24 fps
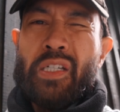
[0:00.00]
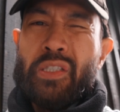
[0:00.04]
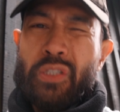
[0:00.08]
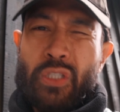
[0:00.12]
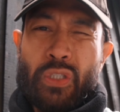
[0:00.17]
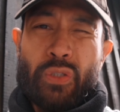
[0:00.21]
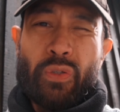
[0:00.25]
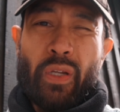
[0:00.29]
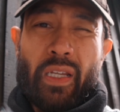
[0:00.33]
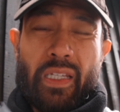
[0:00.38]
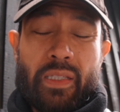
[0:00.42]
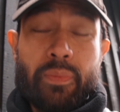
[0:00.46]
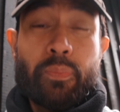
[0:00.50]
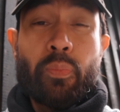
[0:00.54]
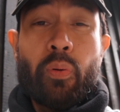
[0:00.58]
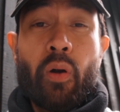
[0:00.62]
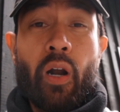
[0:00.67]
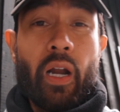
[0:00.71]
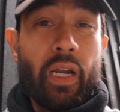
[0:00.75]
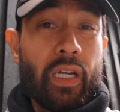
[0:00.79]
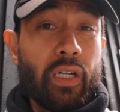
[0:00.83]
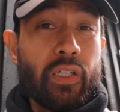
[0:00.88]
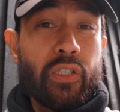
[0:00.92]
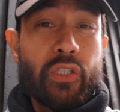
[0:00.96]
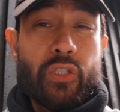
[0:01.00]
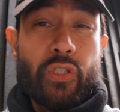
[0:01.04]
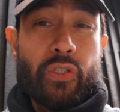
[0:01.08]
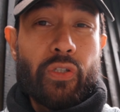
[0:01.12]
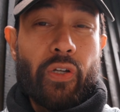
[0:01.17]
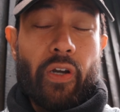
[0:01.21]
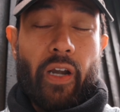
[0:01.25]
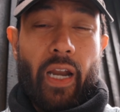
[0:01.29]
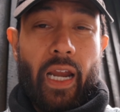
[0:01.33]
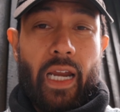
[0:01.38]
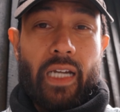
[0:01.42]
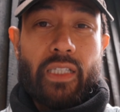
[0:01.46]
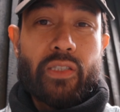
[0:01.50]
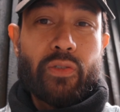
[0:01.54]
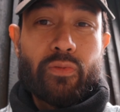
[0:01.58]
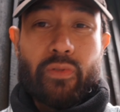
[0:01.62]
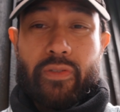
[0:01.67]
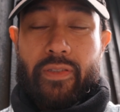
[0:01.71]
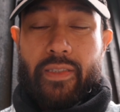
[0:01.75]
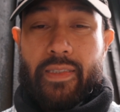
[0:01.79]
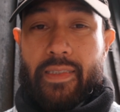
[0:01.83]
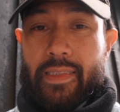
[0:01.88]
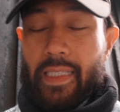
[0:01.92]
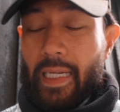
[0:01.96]
two days prior to your
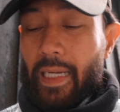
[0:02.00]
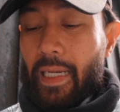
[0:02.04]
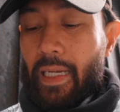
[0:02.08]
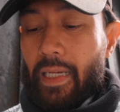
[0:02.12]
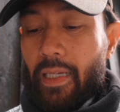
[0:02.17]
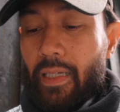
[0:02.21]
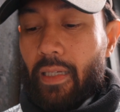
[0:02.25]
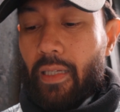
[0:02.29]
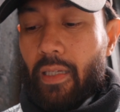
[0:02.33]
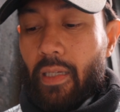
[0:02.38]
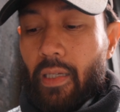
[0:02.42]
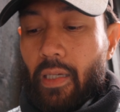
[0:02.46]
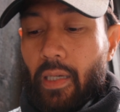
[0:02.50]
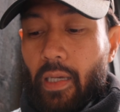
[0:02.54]
actual stay.